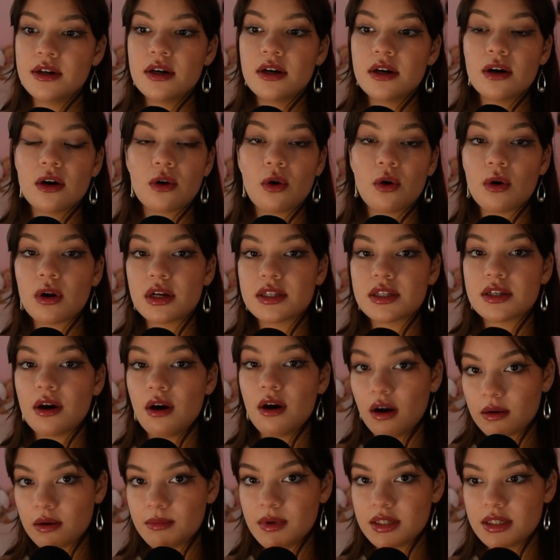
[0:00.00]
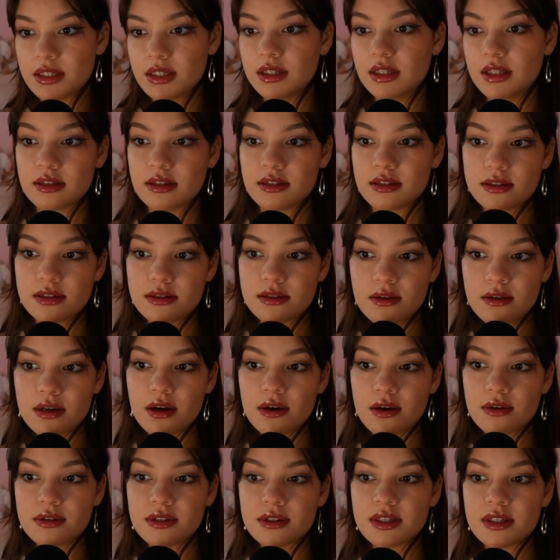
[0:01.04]
According to Augmented Reality
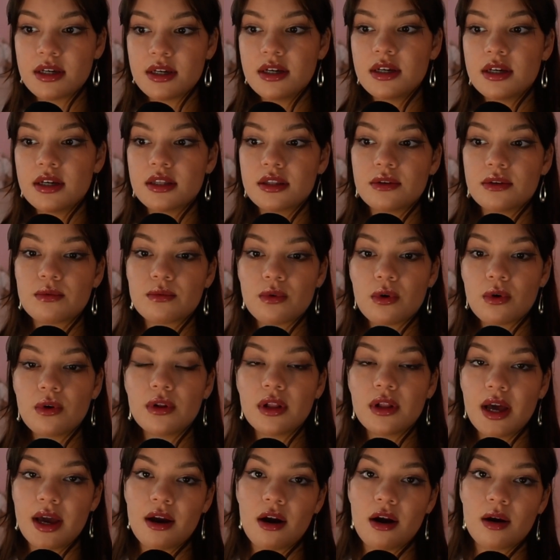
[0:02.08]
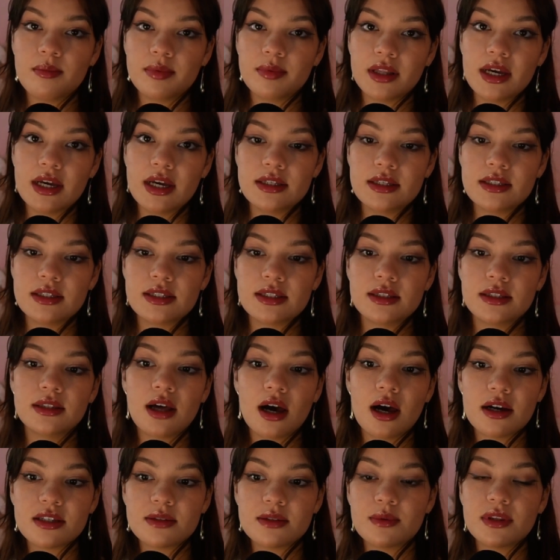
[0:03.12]
Studios, the role AR plays
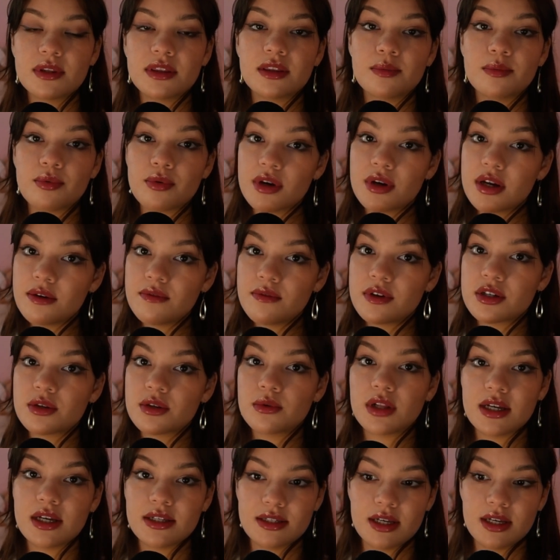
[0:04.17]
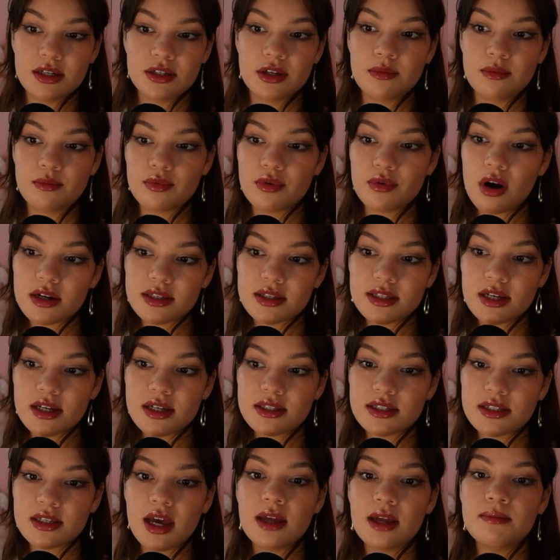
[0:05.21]
lies with the pre-visualization
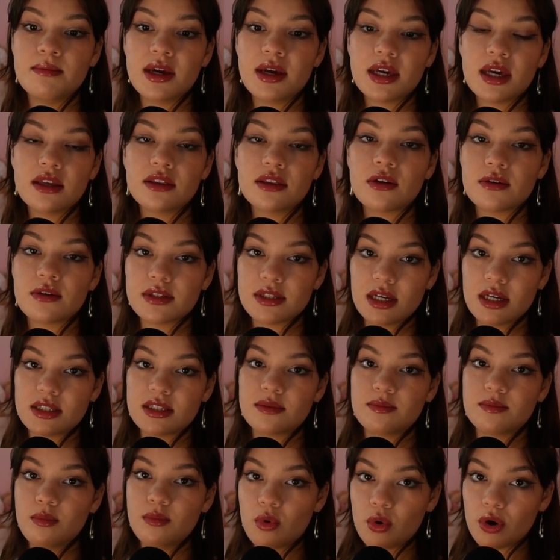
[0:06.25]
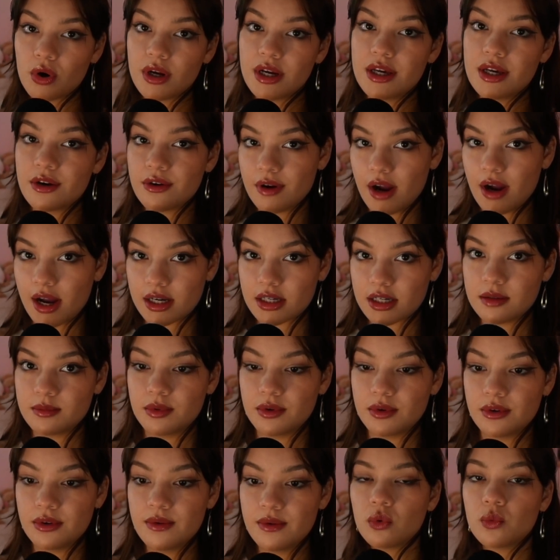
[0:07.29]
process and making their sets more
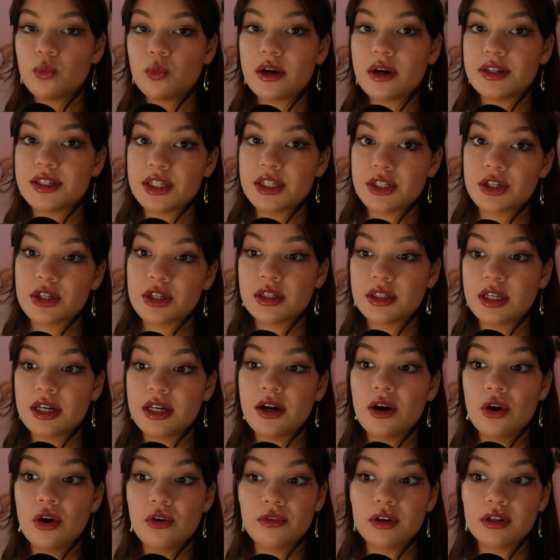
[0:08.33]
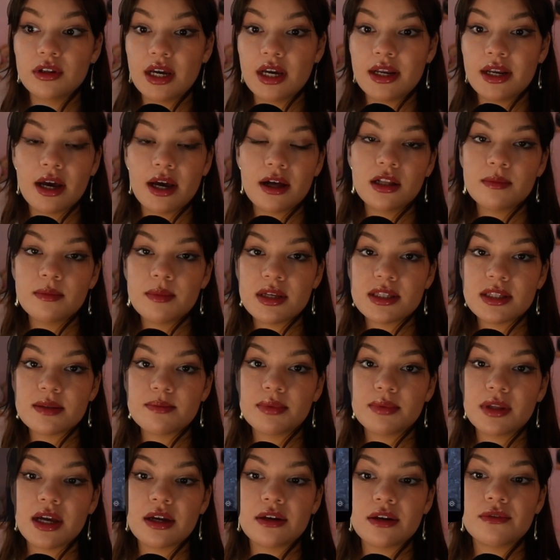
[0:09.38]
interactable, where digitally overlaid elements
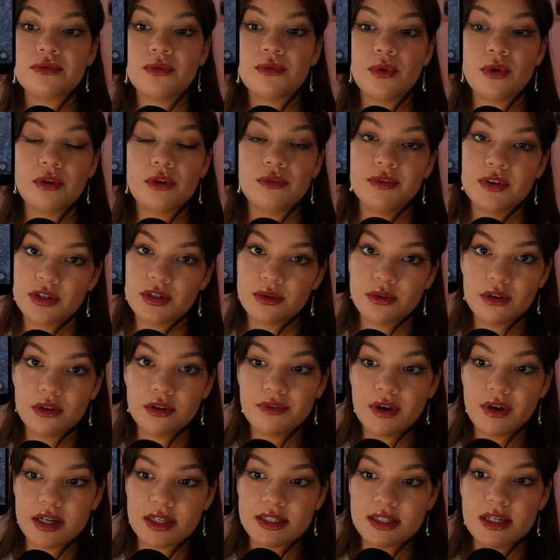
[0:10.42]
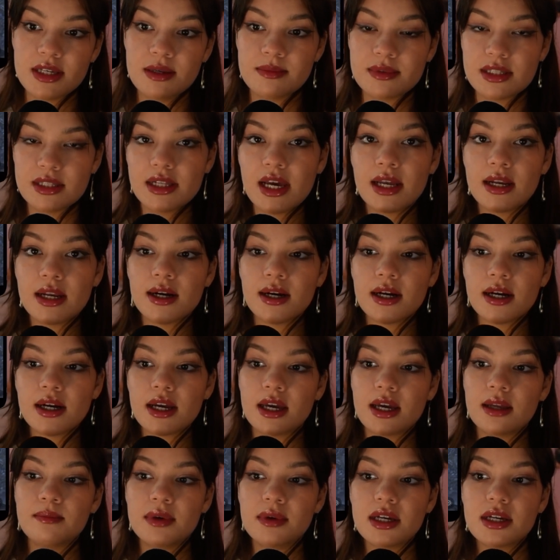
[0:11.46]
planned for visual effects teams later
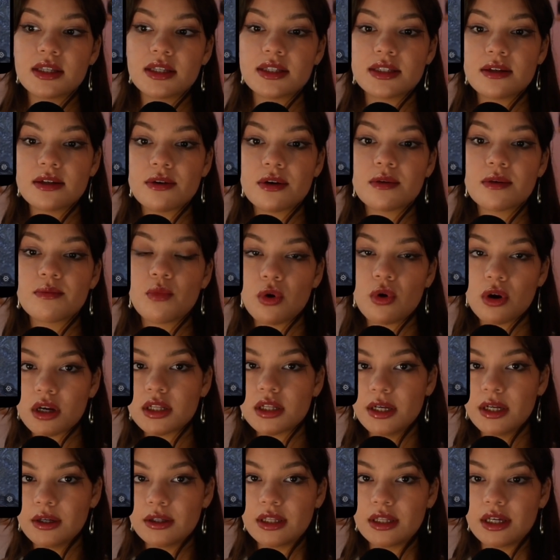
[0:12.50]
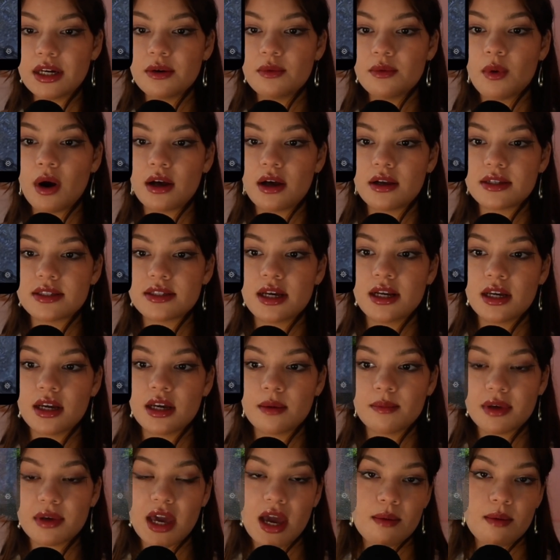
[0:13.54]
can be considered more clearly while setting
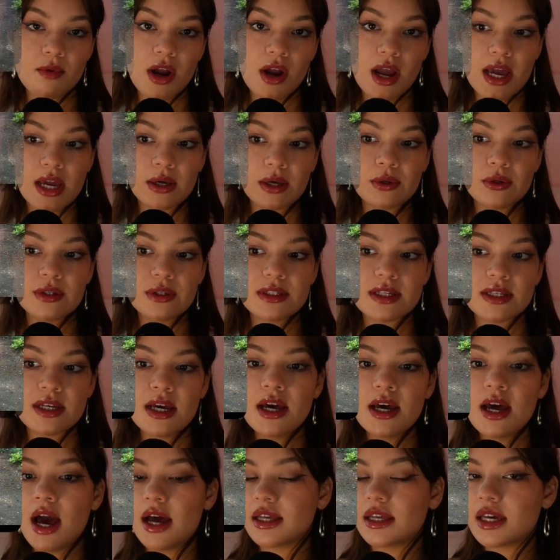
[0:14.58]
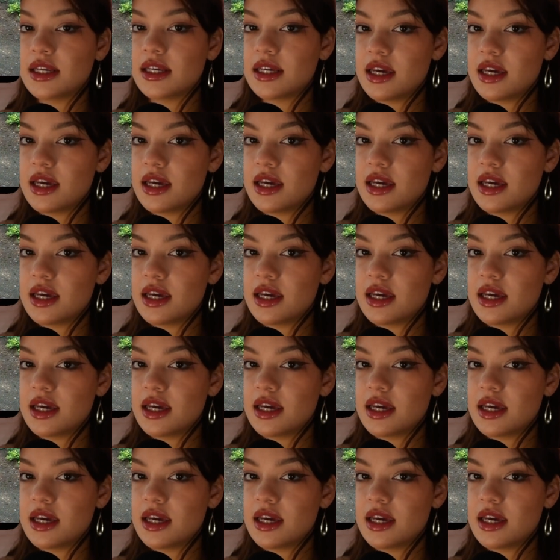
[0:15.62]
up camera angles and can